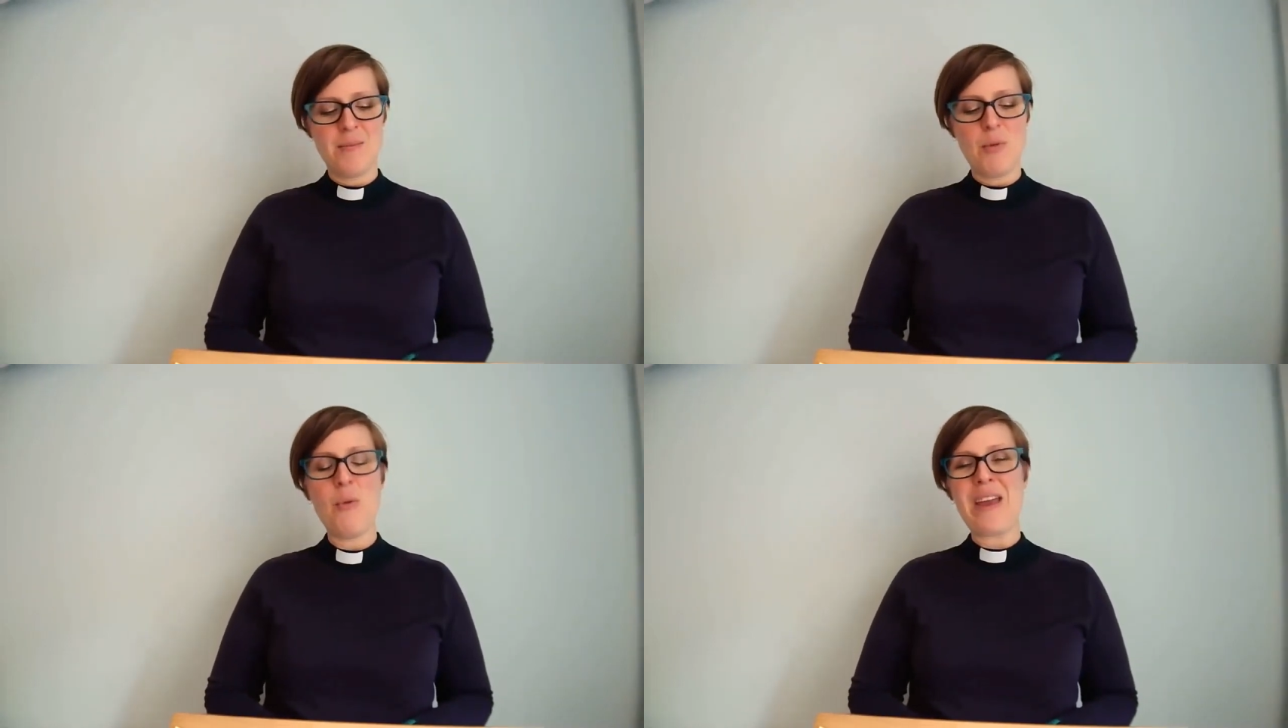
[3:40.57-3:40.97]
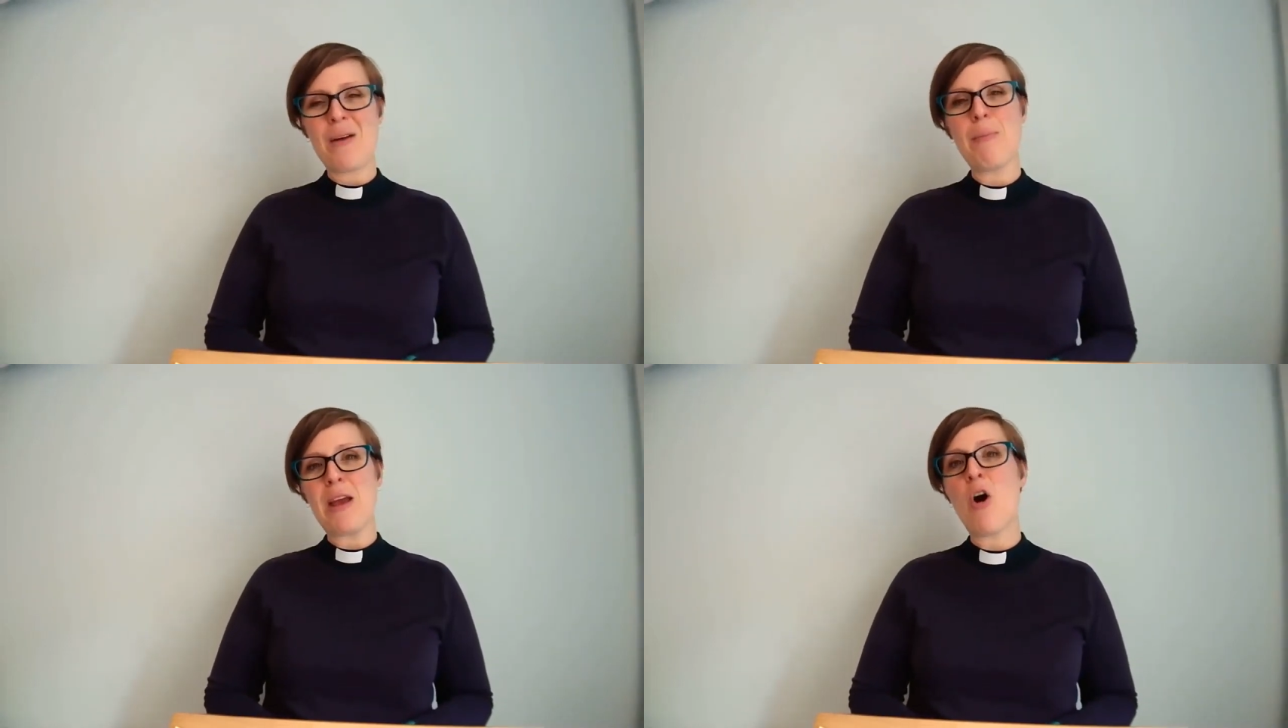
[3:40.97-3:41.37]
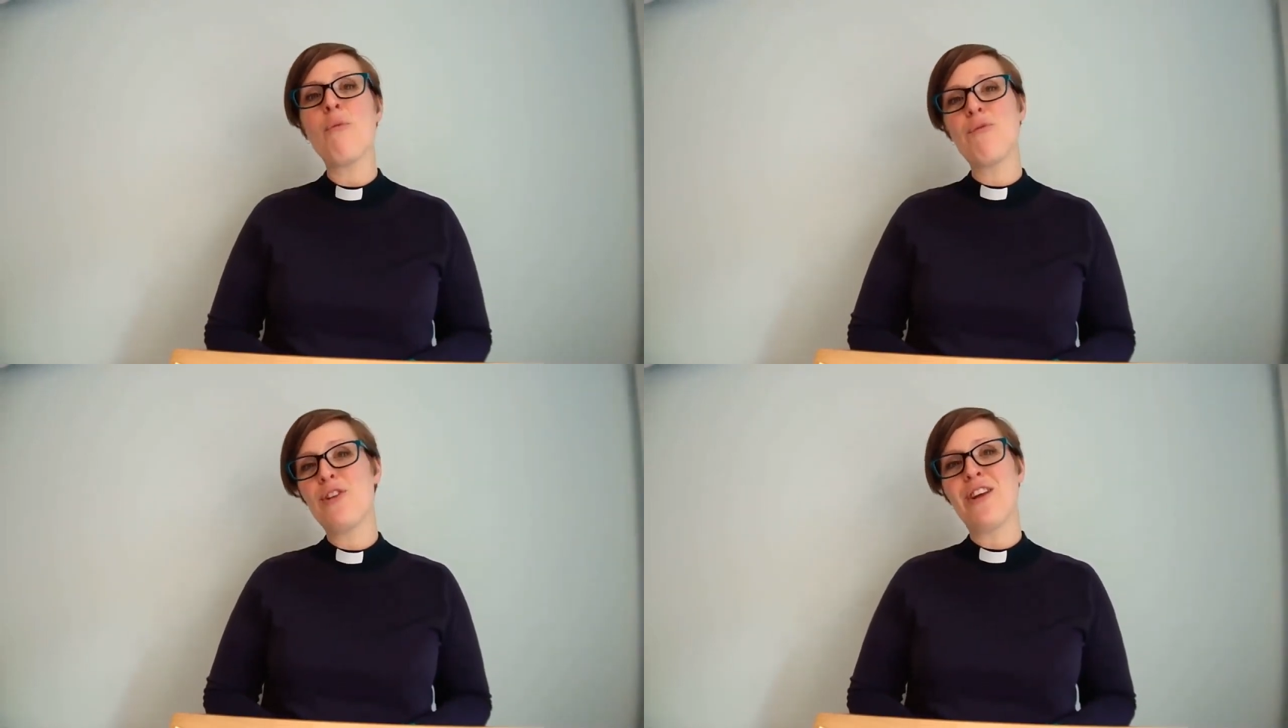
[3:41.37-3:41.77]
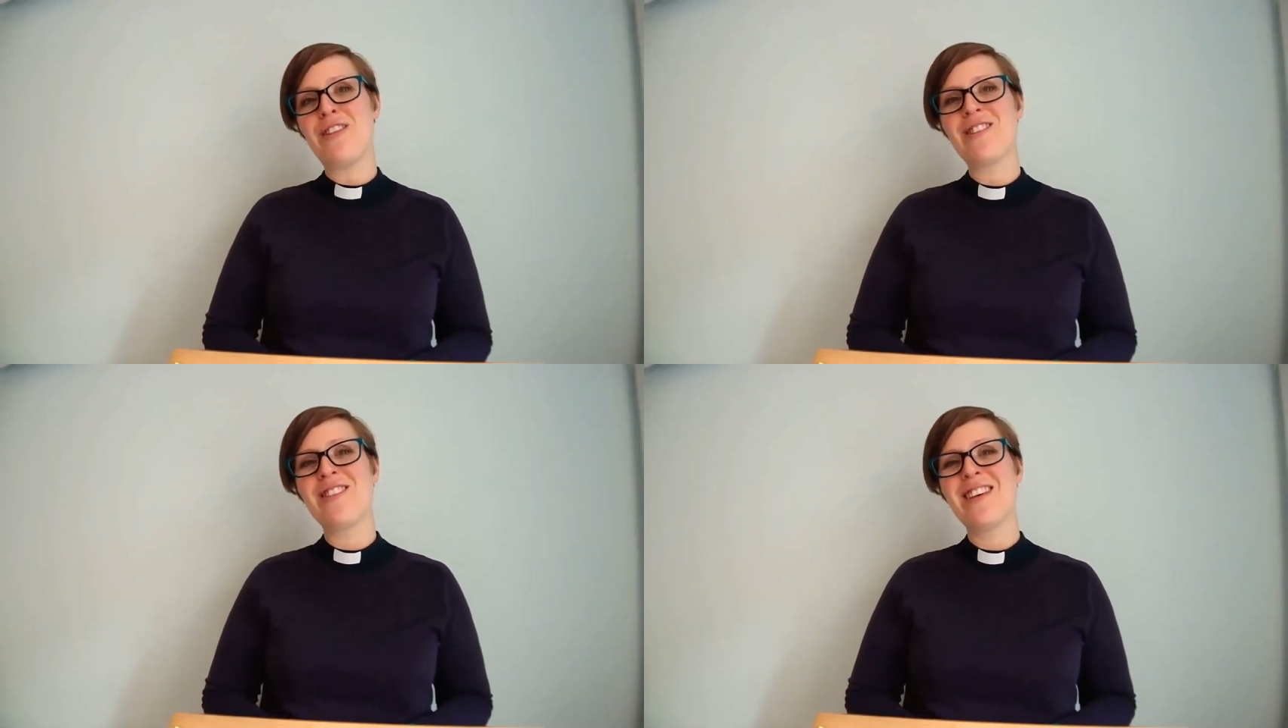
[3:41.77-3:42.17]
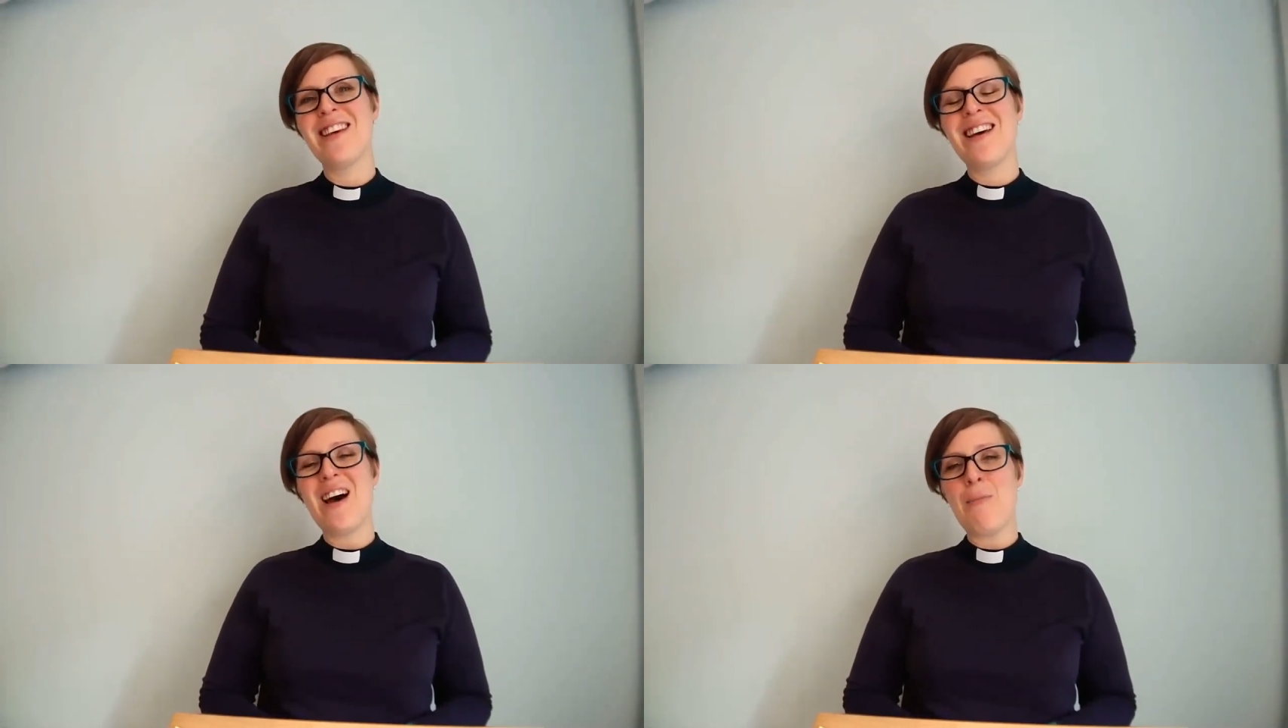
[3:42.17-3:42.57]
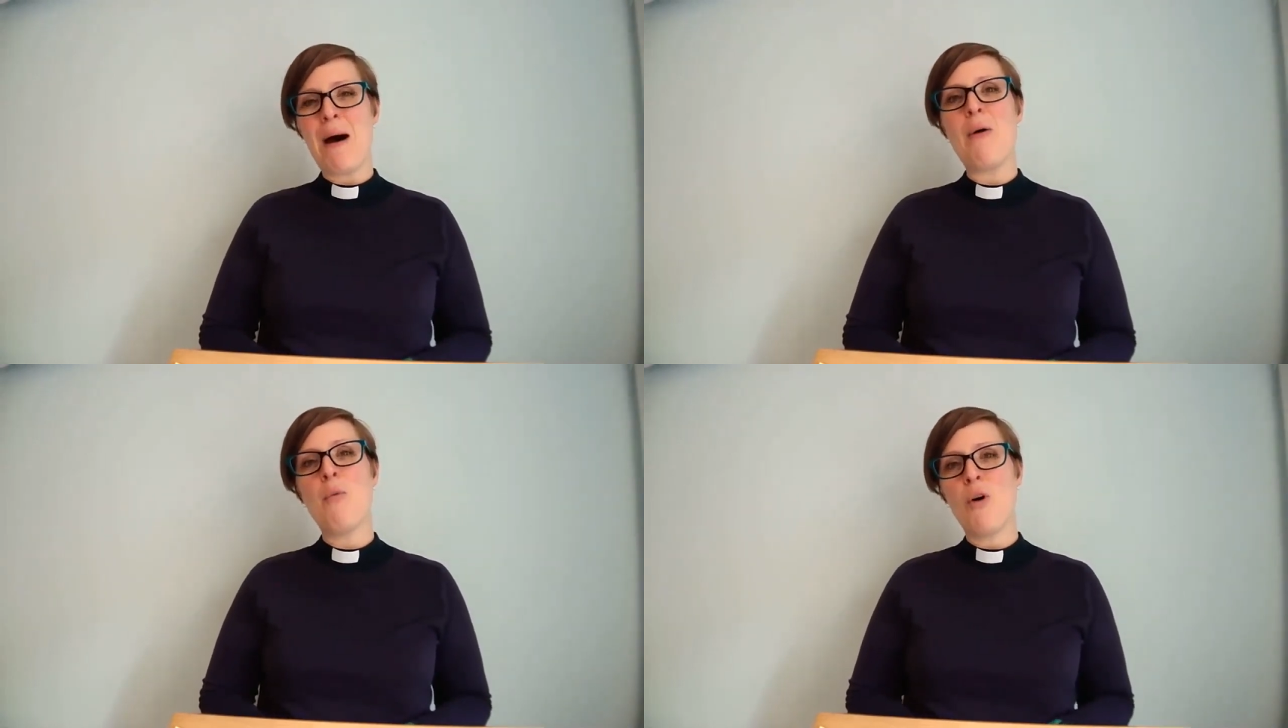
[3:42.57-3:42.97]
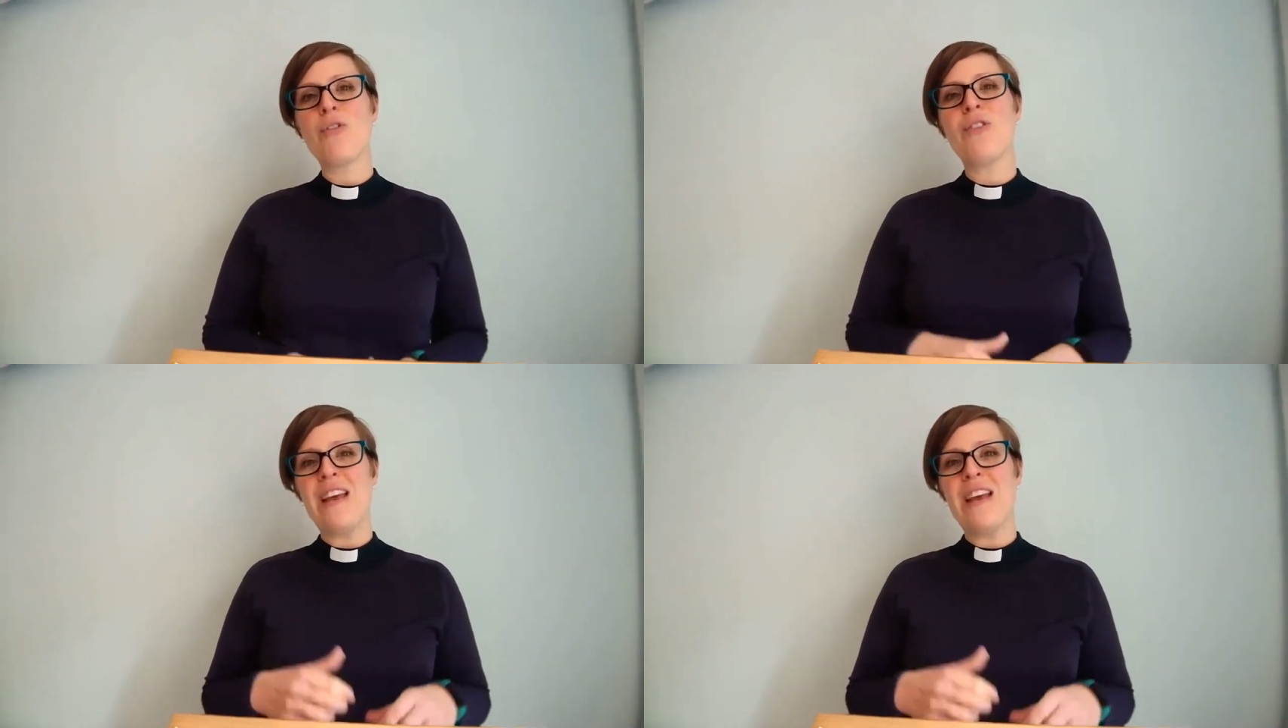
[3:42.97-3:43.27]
but we can be confident about what